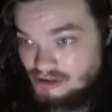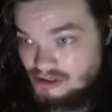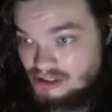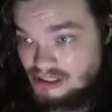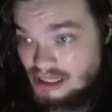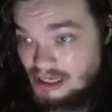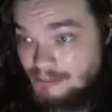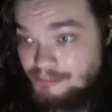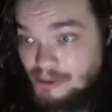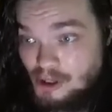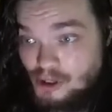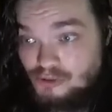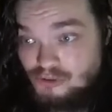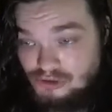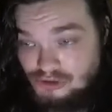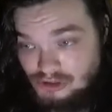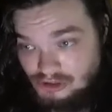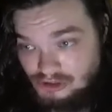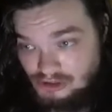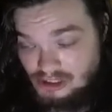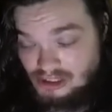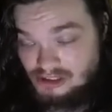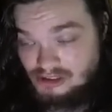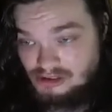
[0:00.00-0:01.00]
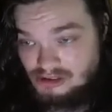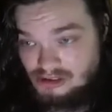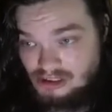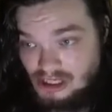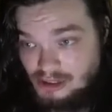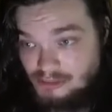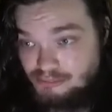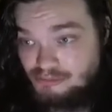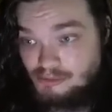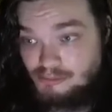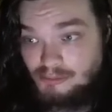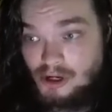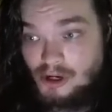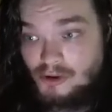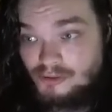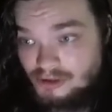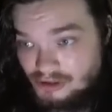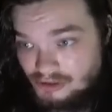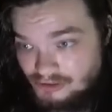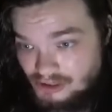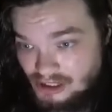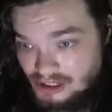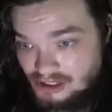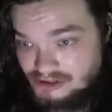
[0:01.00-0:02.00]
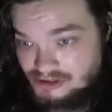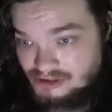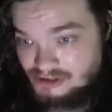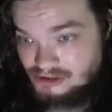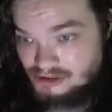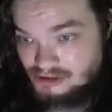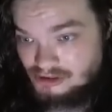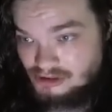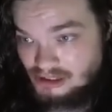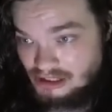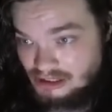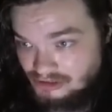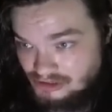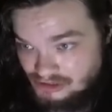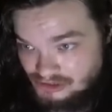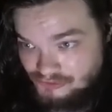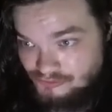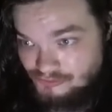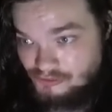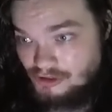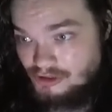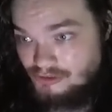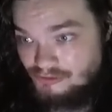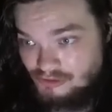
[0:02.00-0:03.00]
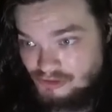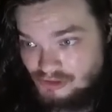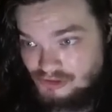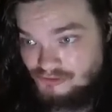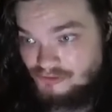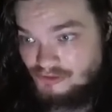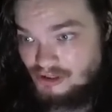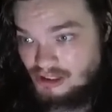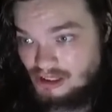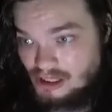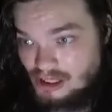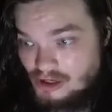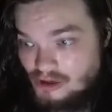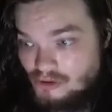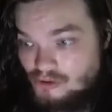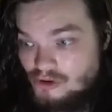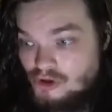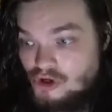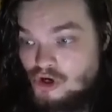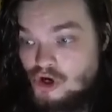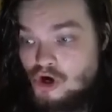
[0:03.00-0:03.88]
that posted this and promoted this, like this foot, this video,